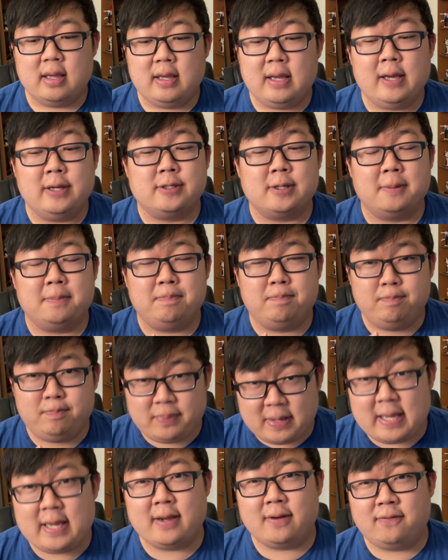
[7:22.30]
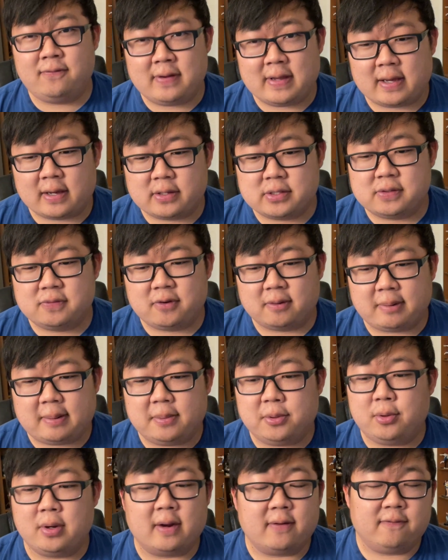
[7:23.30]
is a big fix for
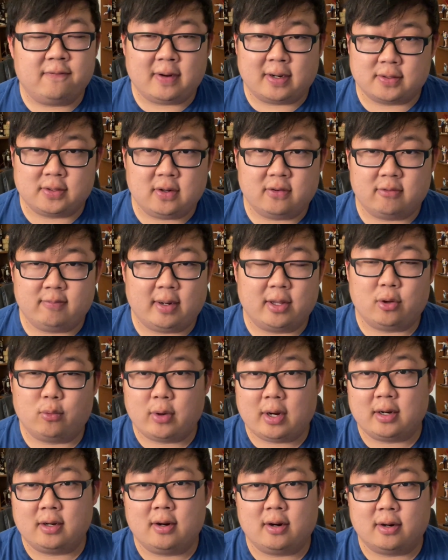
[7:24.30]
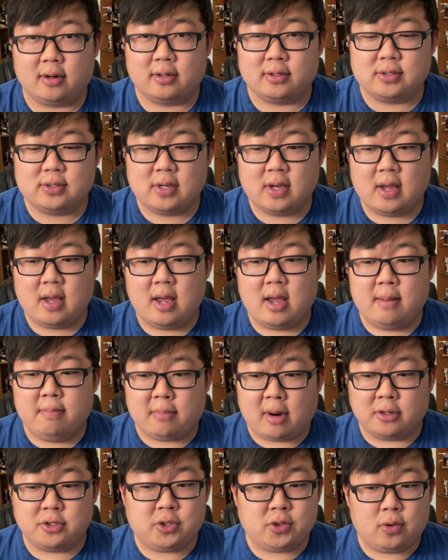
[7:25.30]
people who get fucked over by the red cards.
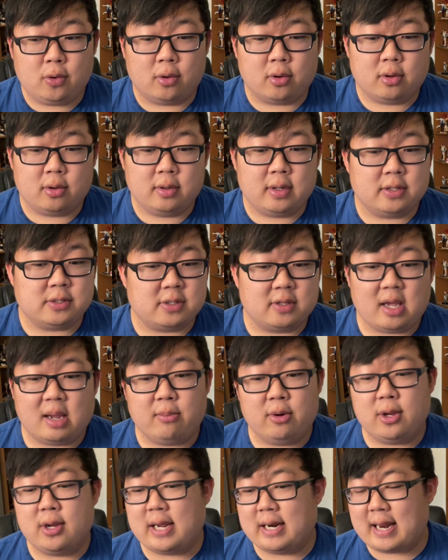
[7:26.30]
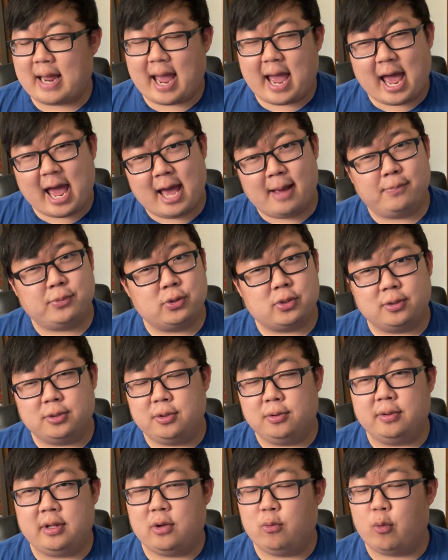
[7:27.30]
Machi Koro is a game where you can
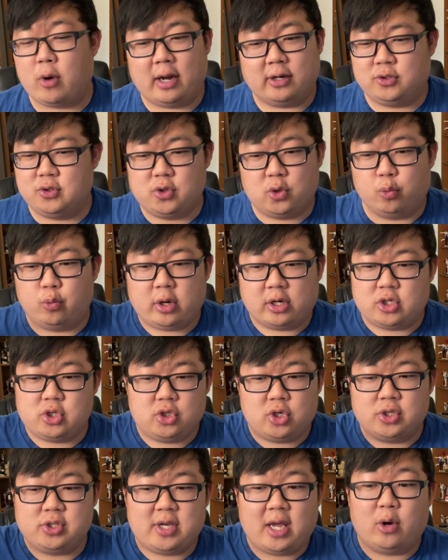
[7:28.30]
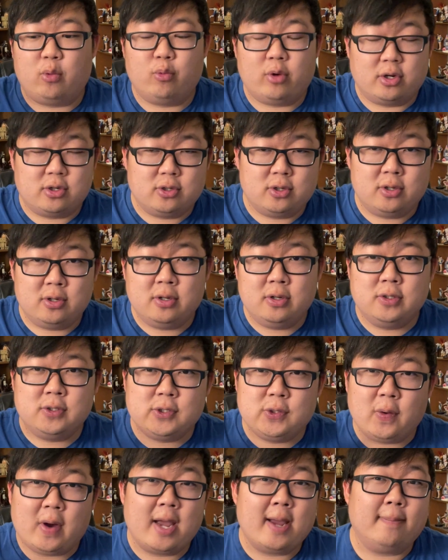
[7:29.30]
absolutely watch the rich just get richer,
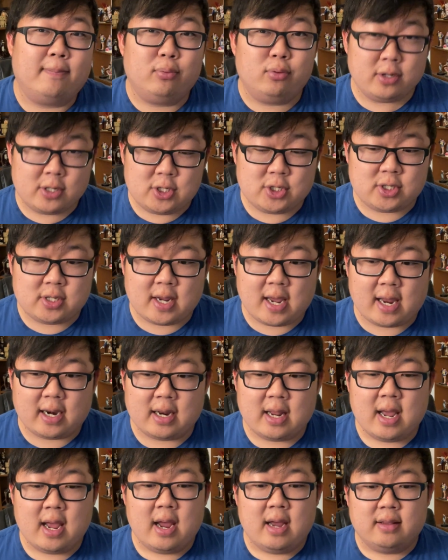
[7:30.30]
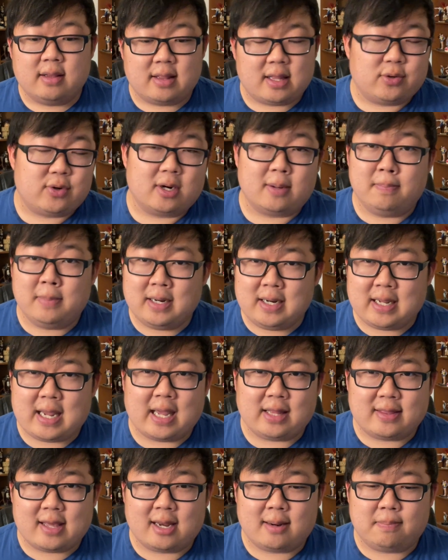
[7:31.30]
so I appreciate that they try to
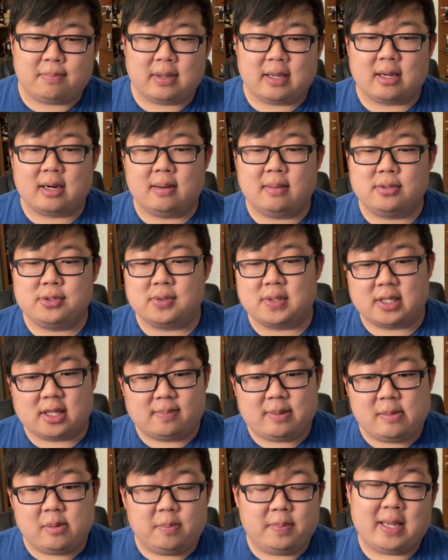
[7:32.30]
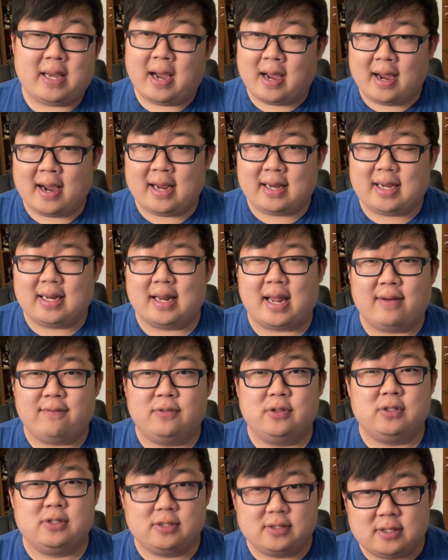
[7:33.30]
mitigate that a bit so that the people behind can
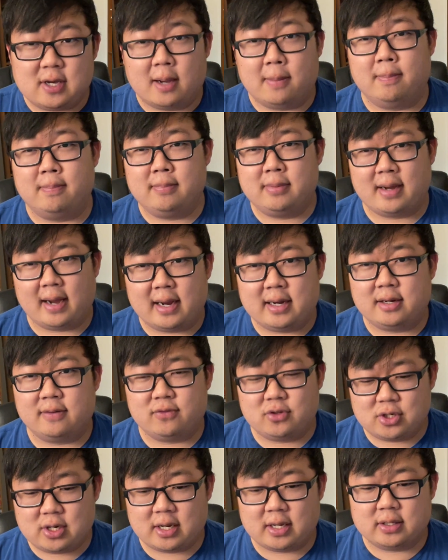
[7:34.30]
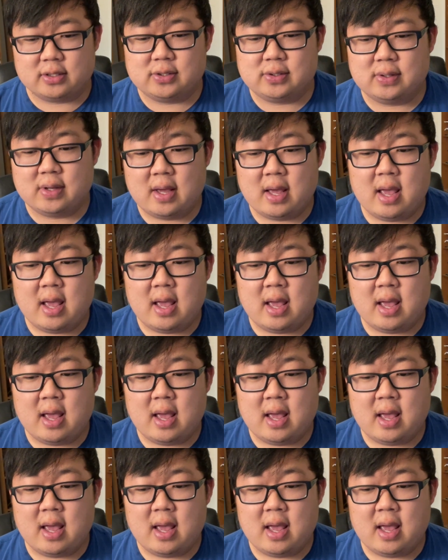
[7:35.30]
have some kind of chance.